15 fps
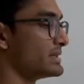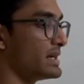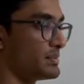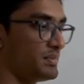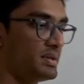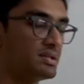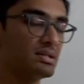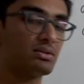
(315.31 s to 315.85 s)
that
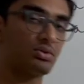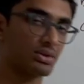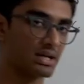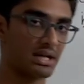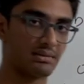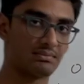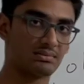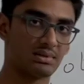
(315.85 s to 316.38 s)
means that
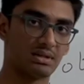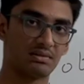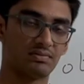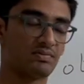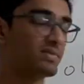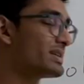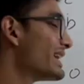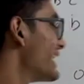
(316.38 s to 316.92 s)
okay, if
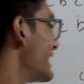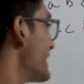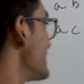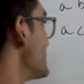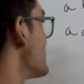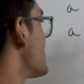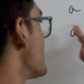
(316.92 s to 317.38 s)
A is